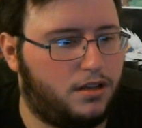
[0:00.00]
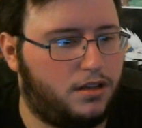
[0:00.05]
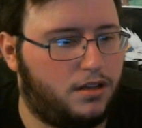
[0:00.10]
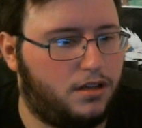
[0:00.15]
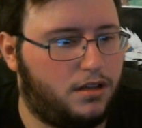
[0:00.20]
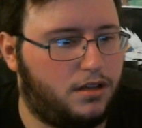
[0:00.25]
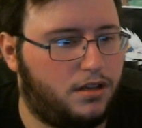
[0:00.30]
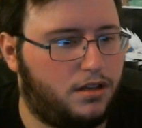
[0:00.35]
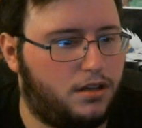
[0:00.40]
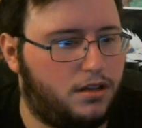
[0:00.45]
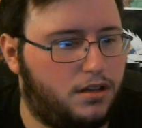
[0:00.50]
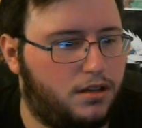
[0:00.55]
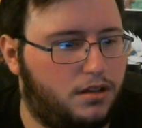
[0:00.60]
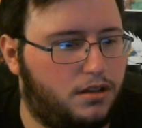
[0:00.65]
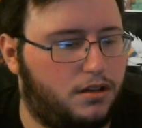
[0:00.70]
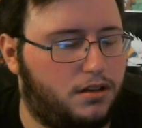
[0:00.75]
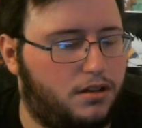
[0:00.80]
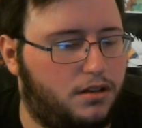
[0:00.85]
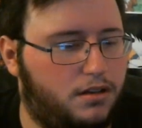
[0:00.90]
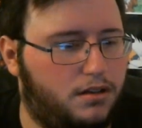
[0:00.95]

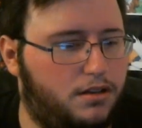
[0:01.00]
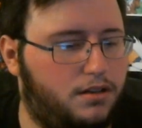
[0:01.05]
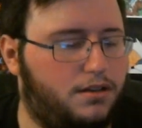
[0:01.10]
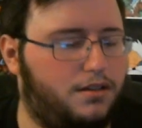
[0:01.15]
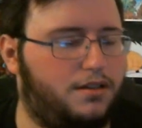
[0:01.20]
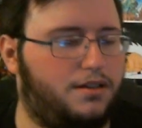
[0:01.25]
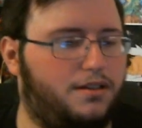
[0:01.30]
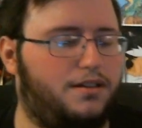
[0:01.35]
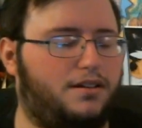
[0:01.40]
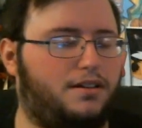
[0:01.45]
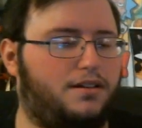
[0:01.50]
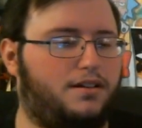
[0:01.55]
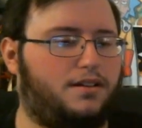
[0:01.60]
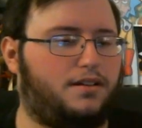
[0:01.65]
No one is speaking in this clip.